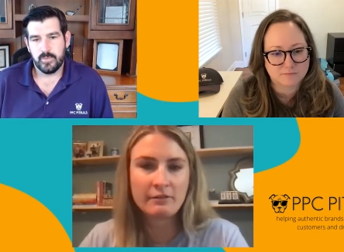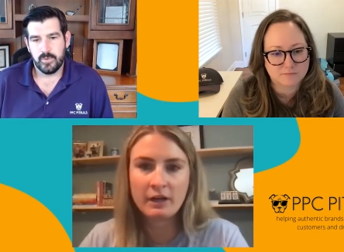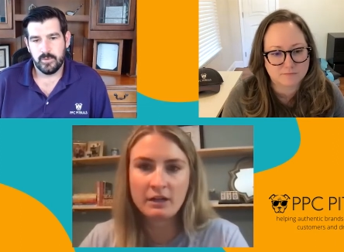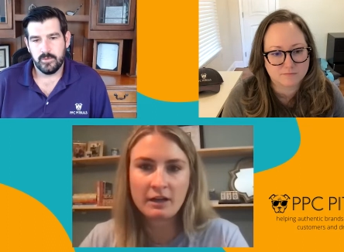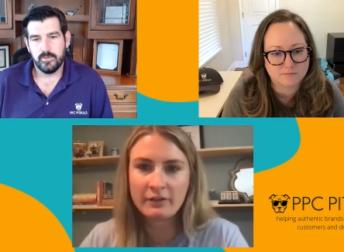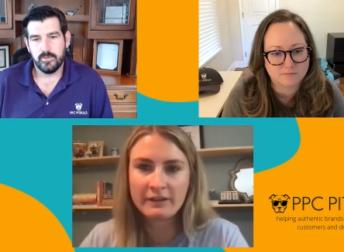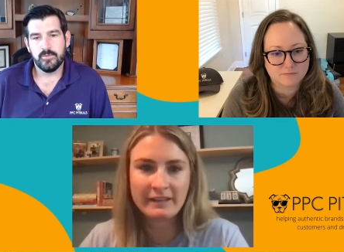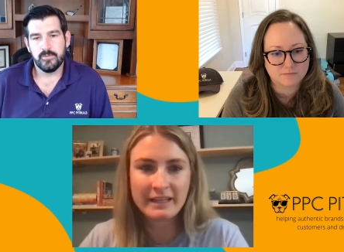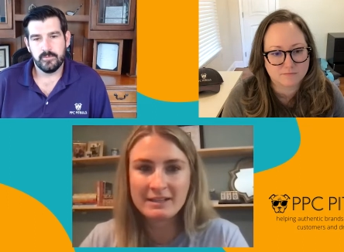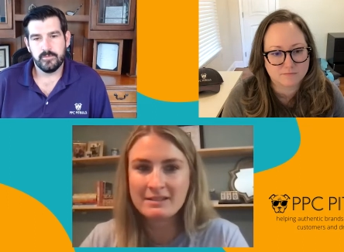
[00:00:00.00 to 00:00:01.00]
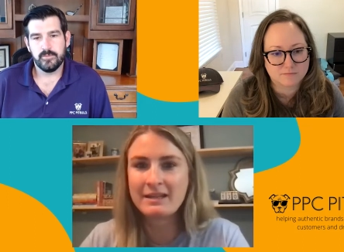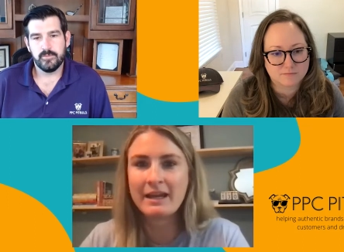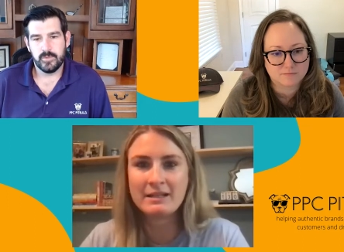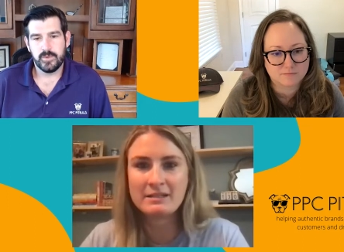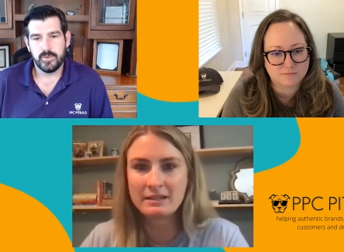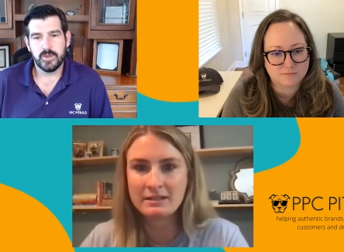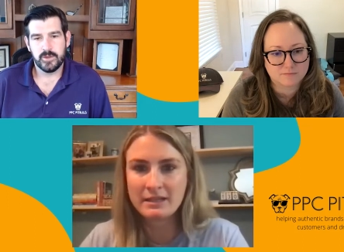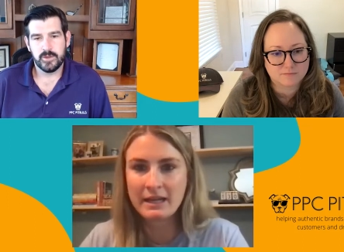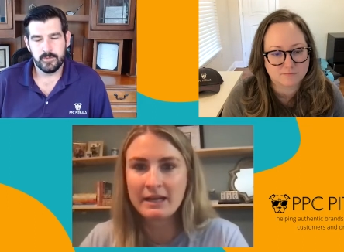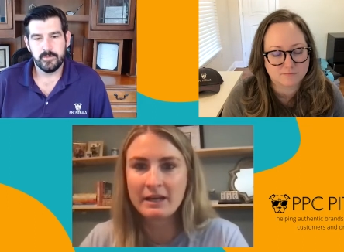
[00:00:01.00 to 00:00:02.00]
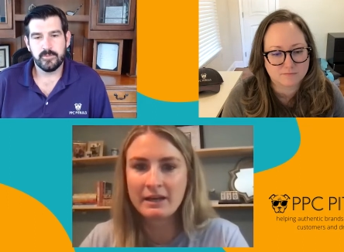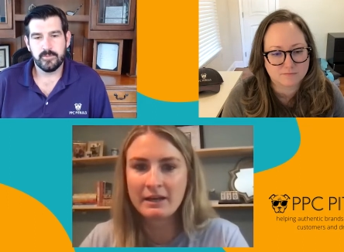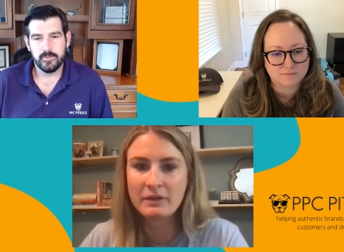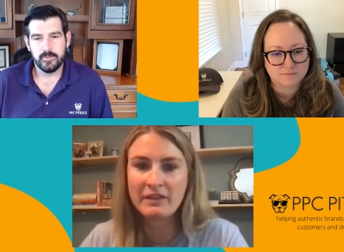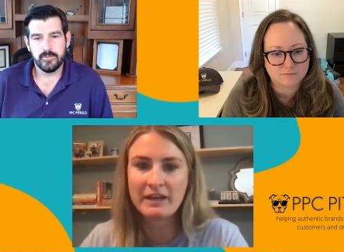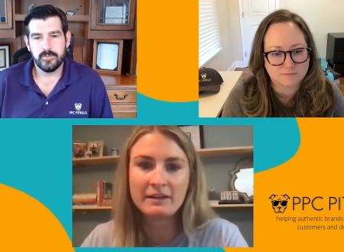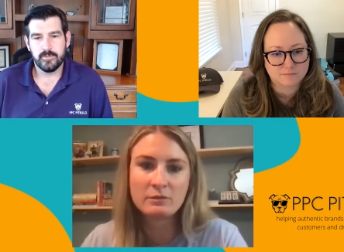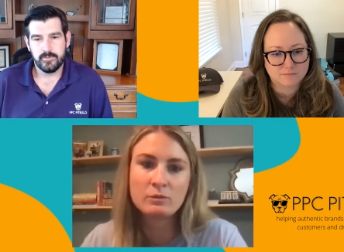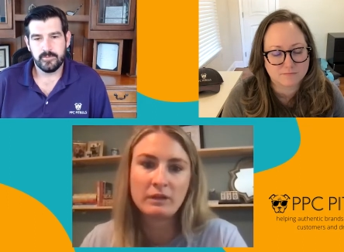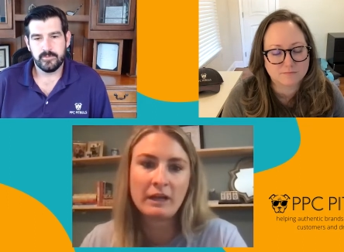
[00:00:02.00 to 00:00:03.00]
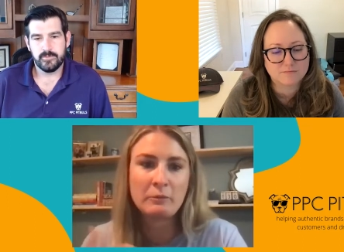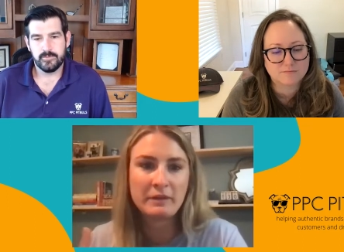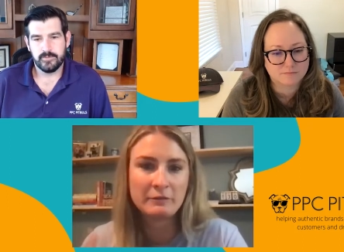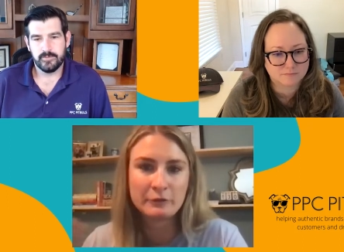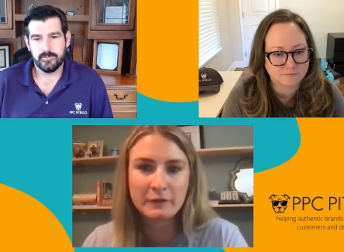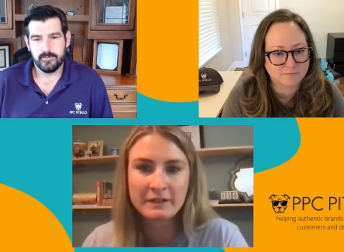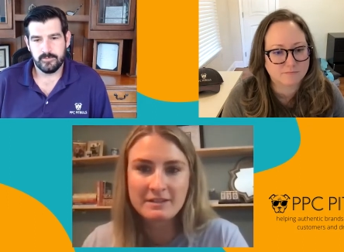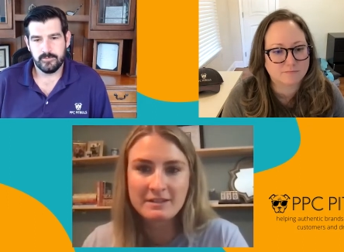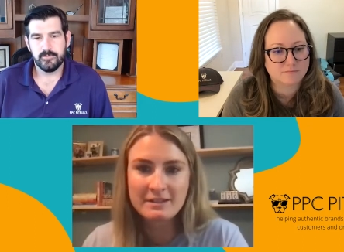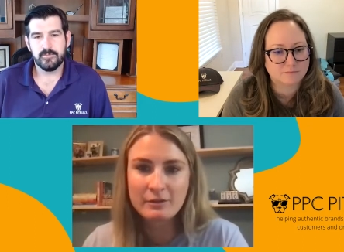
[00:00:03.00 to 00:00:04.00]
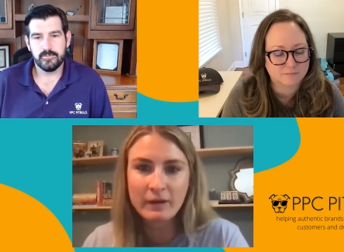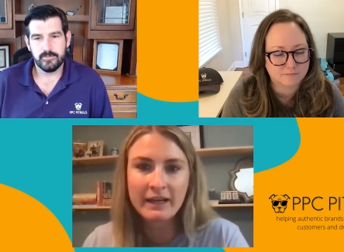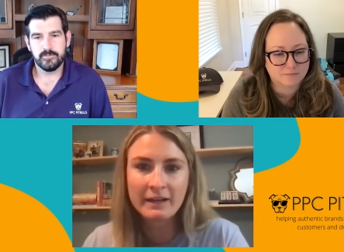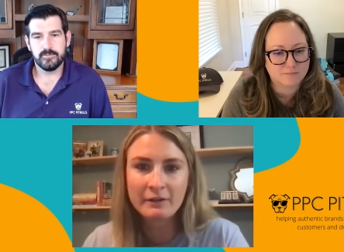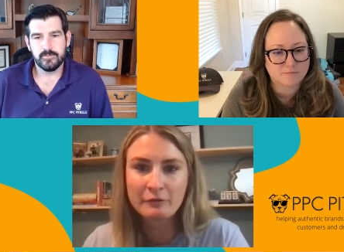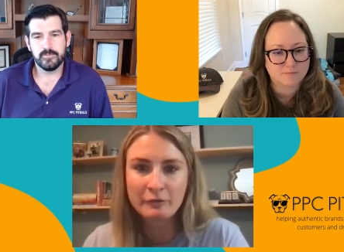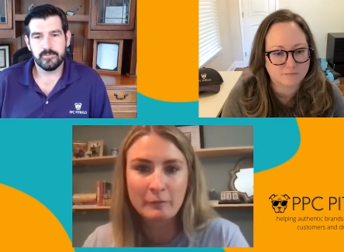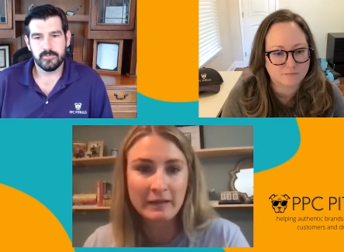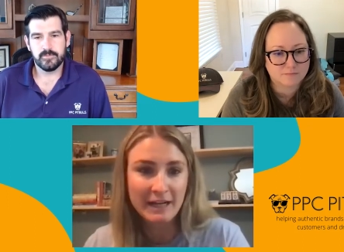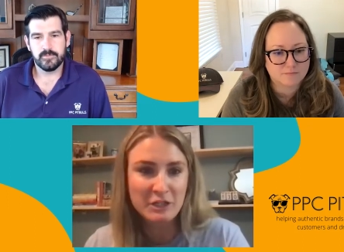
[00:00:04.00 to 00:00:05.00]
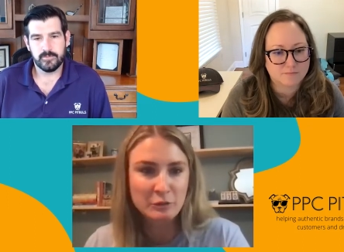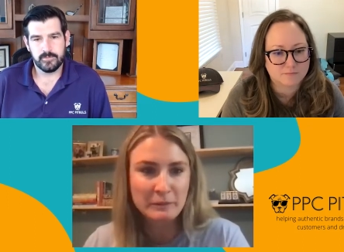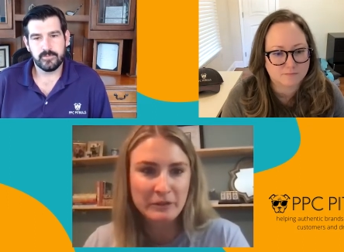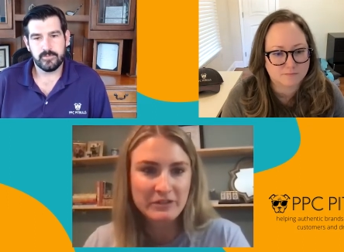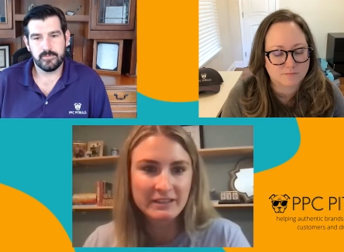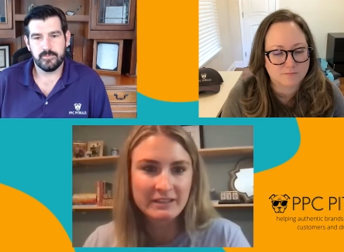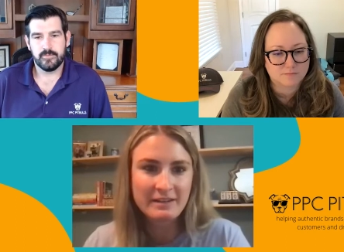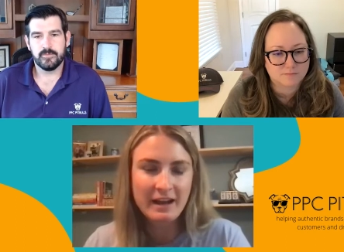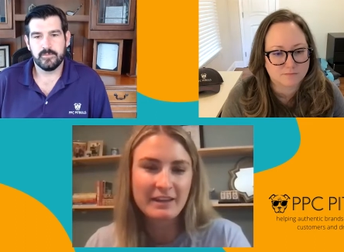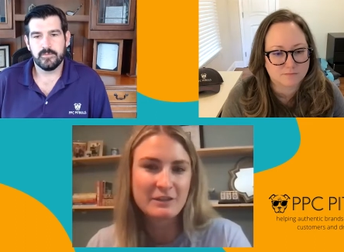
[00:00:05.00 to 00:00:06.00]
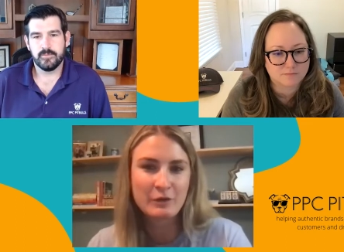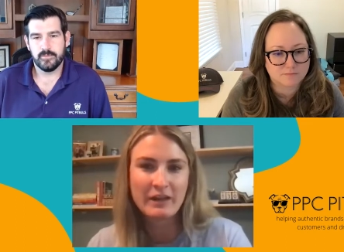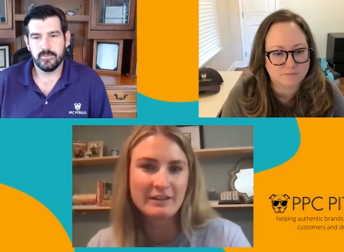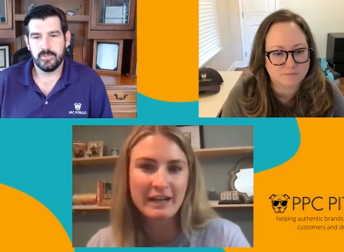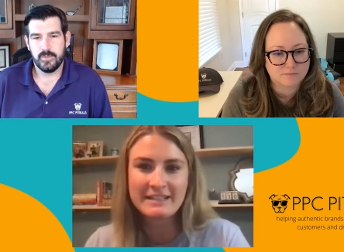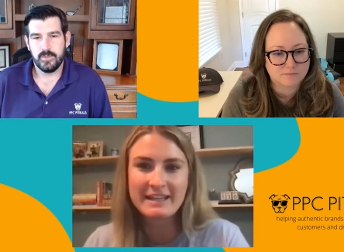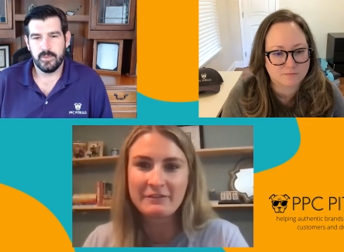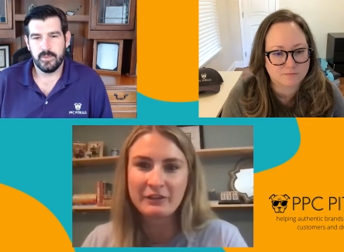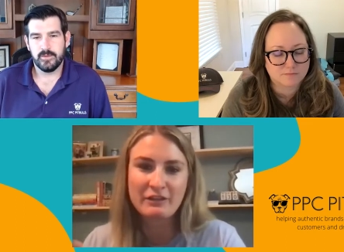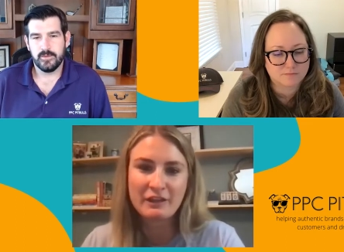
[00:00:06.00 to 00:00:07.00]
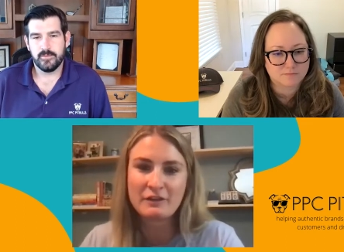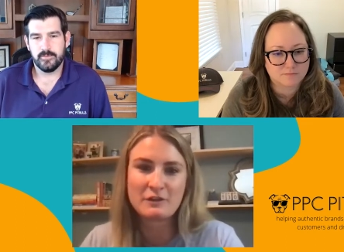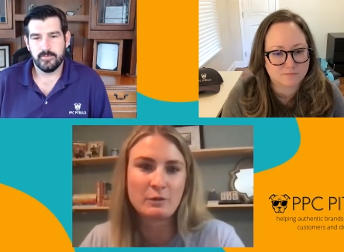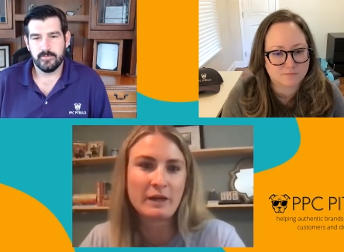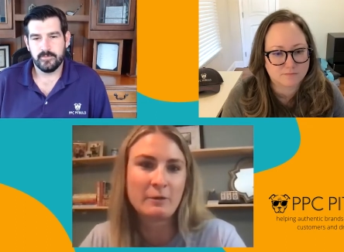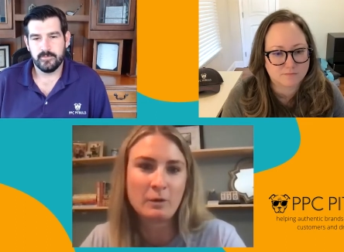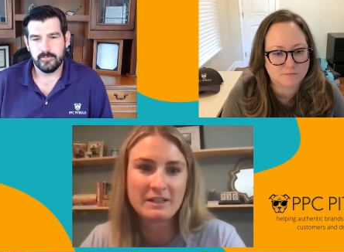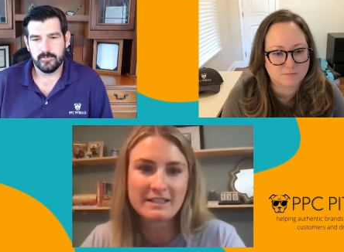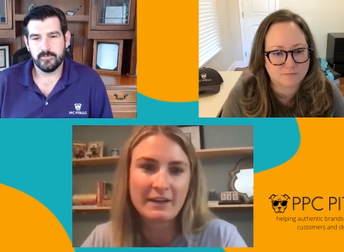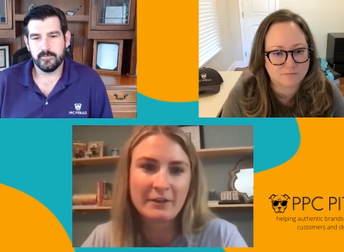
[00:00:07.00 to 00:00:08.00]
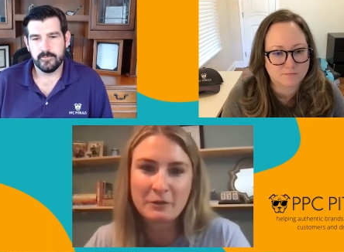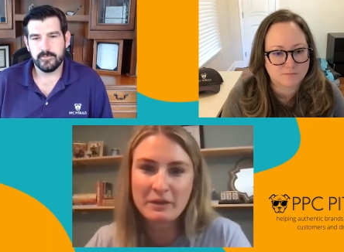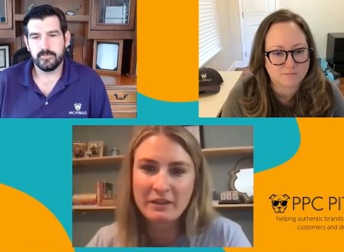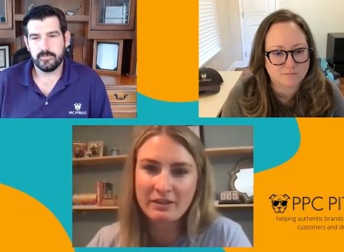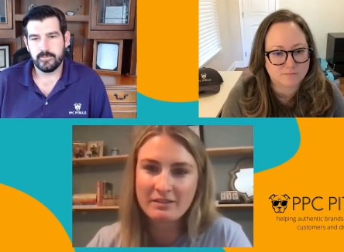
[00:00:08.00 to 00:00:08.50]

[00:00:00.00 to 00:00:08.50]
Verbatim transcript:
Speaker 1: uncovering like insights and data but that will help influence the writing from an actual person I, so I, I definitely think there's a way to work together with